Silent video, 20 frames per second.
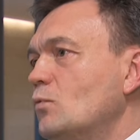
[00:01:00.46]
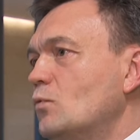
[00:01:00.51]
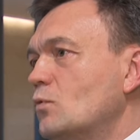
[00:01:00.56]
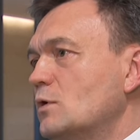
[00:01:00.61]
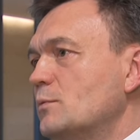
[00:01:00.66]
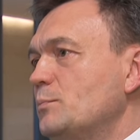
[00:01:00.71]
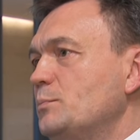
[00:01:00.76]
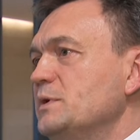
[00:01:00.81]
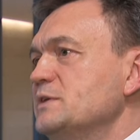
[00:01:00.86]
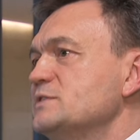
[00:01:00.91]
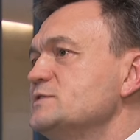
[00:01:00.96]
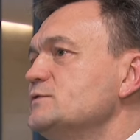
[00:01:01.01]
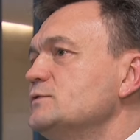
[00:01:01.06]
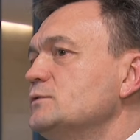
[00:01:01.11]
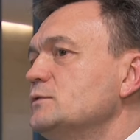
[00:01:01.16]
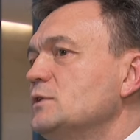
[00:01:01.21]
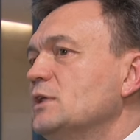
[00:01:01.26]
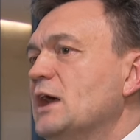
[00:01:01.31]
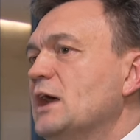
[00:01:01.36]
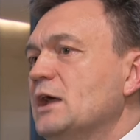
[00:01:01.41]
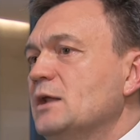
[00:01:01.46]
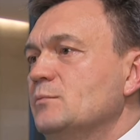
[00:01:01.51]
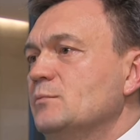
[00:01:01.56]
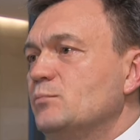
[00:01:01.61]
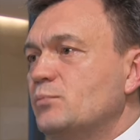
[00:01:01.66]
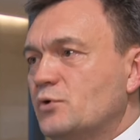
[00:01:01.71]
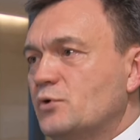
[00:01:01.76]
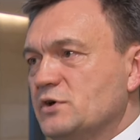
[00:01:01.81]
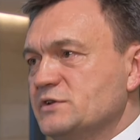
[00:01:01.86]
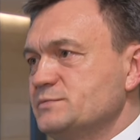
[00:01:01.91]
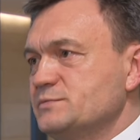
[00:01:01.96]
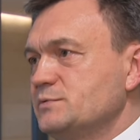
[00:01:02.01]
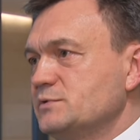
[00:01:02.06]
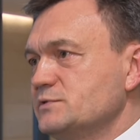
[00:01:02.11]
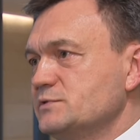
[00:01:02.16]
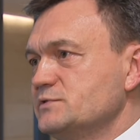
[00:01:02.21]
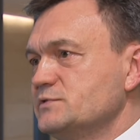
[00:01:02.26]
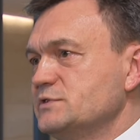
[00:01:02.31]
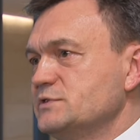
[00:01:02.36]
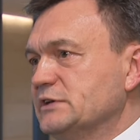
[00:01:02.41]
more peaceful and
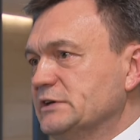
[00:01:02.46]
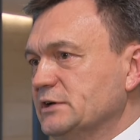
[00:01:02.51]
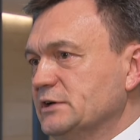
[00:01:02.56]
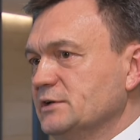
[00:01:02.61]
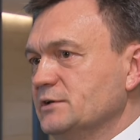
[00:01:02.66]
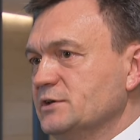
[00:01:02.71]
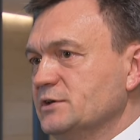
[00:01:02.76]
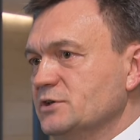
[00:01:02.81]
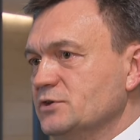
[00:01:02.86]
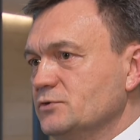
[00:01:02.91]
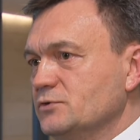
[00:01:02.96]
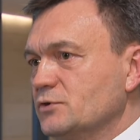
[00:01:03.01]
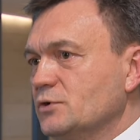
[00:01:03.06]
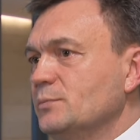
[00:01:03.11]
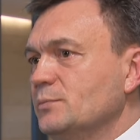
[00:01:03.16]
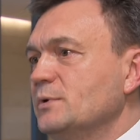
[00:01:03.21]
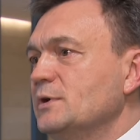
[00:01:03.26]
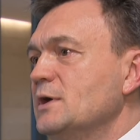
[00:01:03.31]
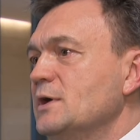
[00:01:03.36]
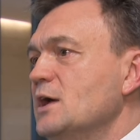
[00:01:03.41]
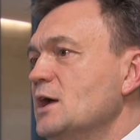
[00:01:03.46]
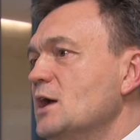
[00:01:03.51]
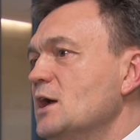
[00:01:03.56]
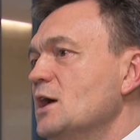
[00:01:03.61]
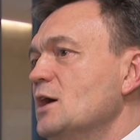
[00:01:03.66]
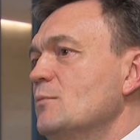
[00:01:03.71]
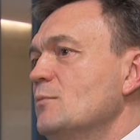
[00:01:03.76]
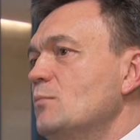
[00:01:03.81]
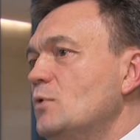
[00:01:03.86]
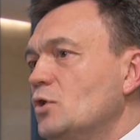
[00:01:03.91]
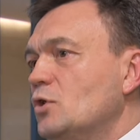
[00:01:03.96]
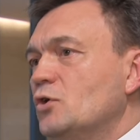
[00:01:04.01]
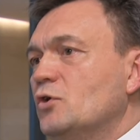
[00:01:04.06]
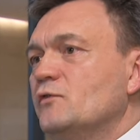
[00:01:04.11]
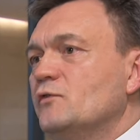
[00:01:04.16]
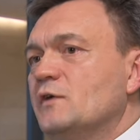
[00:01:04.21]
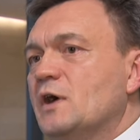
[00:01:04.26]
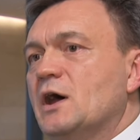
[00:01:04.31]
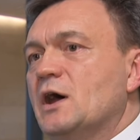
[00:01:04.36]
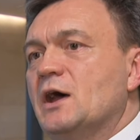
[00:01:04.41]
prosperous Europe.
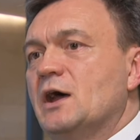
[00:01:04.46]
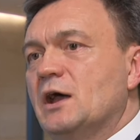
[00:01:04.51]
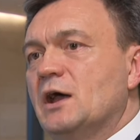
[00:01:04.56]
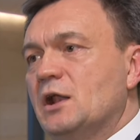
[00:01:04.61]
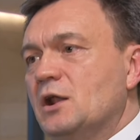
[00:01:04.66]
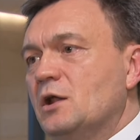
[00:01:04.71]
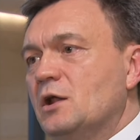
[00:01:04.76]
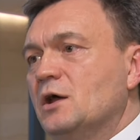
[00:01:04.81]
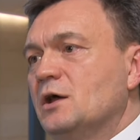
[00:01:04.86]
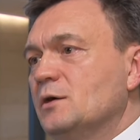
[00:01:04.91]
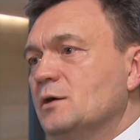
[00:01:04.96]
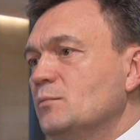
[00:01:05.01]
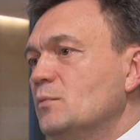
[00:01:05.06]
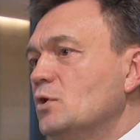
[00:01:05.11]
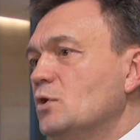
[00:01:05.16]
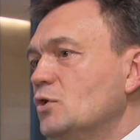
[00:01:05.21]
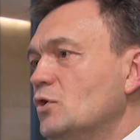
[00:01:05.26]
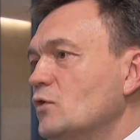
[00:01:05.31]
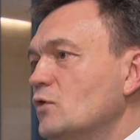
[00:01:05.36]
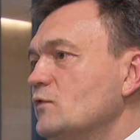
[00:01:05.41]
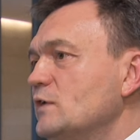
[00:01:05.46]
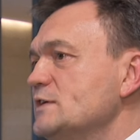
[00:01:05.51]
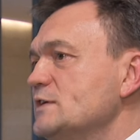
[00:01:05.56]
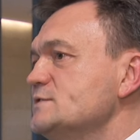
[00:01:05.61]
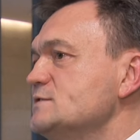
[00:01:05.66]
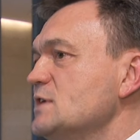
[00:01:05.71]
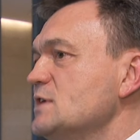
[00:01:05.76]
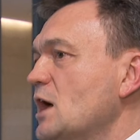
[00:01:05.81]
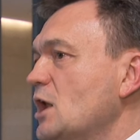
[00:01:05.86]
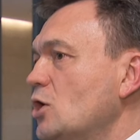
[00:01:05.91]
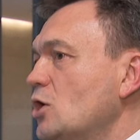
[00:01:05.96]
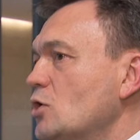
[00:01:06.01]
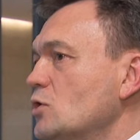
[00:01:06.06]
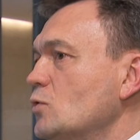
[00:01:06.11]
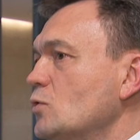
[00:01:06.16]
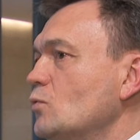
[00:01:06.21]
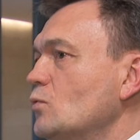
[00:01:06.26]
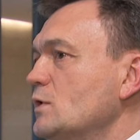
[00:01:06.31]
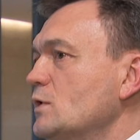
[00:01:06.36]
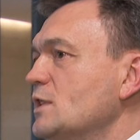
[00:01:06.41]
Moldova, Moldovans,
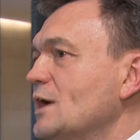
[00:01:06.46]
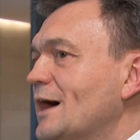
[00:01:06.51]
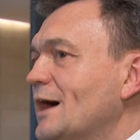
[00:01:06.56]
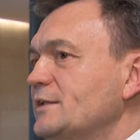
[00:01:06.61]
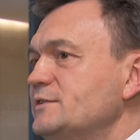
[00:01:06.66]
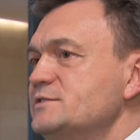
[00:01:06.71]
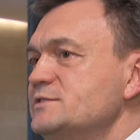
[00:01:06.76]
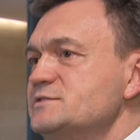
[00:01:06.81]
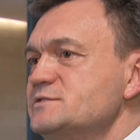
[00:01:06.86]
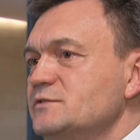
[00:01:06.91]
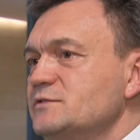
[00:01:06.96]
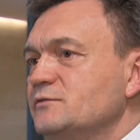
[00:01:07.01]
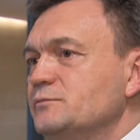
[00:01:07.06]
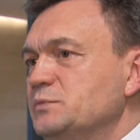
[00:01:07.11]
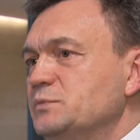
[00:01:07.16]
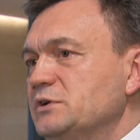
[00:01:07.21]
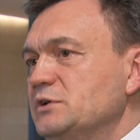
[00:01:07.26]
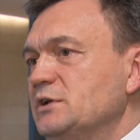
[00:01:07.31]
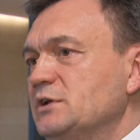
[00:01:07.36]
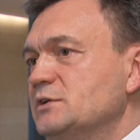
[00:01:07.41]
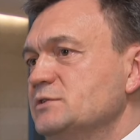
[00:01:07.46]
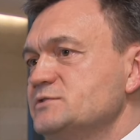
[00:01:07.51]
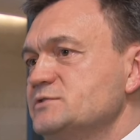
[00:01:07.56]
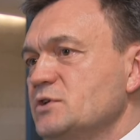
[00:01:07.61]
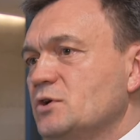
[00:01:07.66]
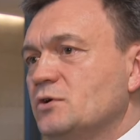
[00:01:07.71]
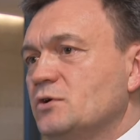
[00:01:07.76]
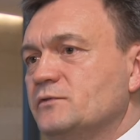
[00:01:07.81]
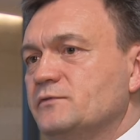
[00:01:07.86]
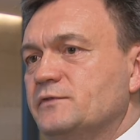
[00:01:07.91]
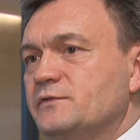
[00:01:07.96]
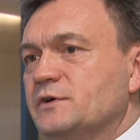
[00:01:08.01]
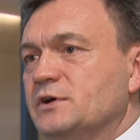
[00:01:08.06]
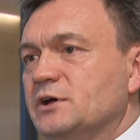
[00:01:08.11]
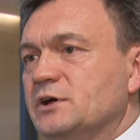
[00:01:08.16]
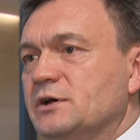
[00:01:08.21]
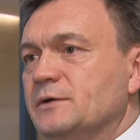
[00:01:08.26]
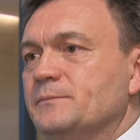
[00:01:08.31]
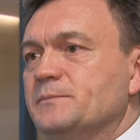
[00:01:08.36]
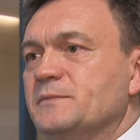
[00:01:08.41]
along with hundreds of millions
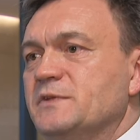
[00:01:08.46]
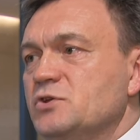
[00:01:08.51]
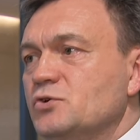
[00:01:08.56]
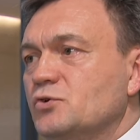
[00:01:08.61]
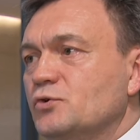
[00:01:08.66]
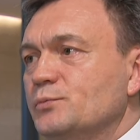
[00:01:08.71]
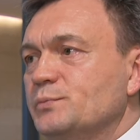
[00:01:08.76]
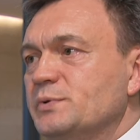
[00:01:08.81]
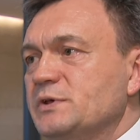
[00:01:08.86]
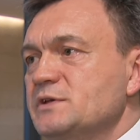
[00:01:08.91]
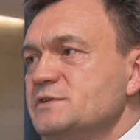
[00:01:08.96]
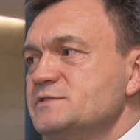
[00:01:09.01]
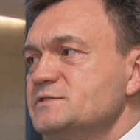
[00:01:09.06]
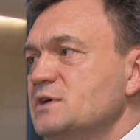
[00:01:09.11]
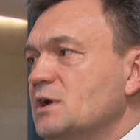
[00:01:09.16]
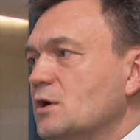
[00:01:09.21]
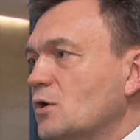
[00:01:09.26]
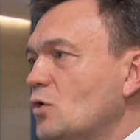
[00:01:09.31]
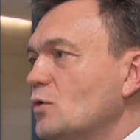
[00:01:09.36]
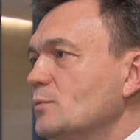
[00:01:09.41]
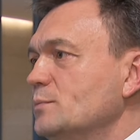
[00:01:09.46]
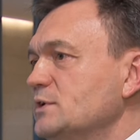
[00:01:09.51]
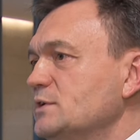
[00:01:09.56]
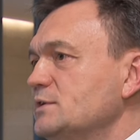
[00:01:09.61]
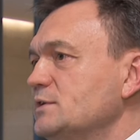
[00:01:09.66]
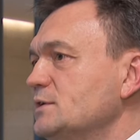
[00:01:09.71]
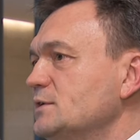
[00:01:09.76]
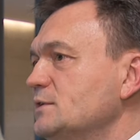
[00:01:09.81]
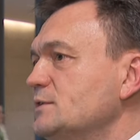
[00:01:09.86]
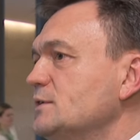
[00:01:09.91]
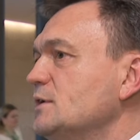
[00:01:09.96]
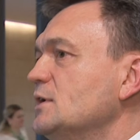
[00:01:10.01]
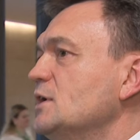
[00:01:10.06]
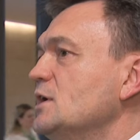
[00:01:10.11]
of Europeans, are committed